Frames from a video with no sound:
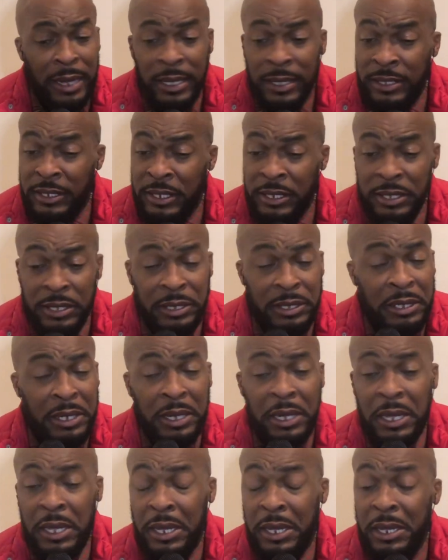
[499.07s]
This shit
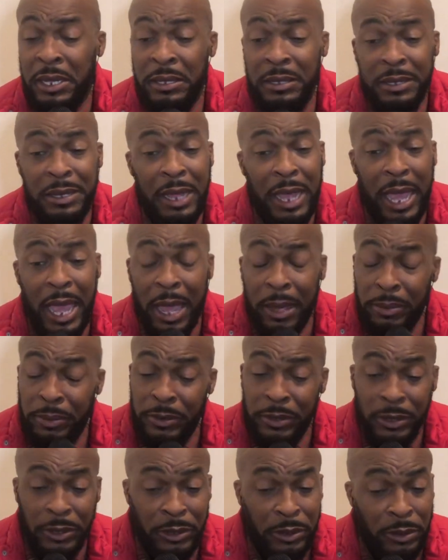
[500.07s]
here is
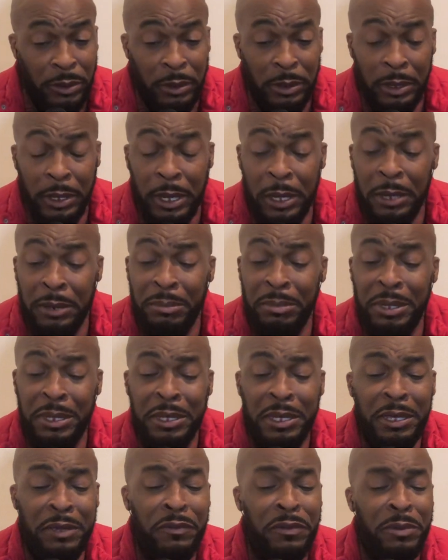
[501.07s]
absolutely
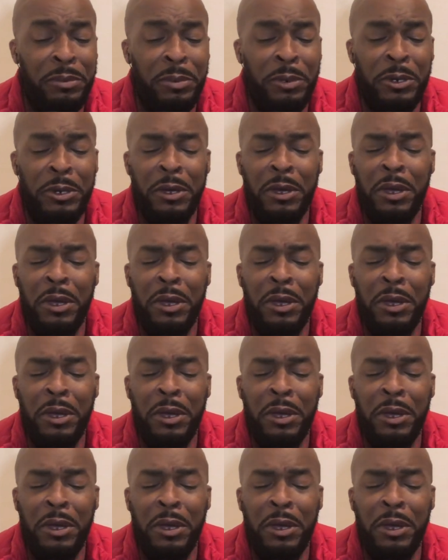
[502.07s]
unbelievable.